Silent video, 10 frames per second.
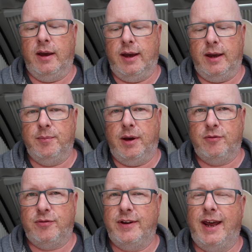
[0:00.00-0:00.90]

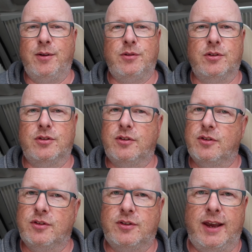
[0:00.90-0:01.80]
And for now, just
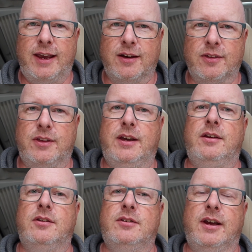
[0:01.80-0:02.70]
stay
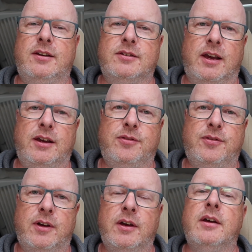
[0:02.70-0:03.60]
healthy, stay
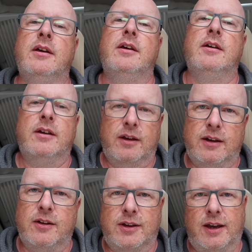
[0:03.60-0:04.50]
safe,
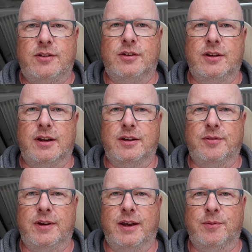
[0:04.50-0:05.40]
and I'll catch you on the
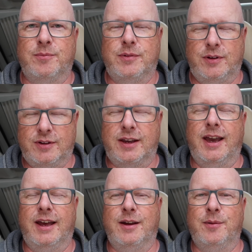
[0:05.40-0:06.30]
next video. You take
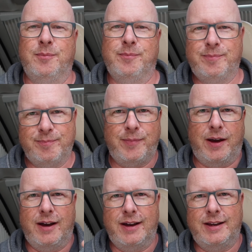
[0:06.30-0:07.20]
care now.
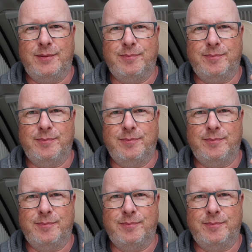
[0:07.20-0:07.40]
Bye.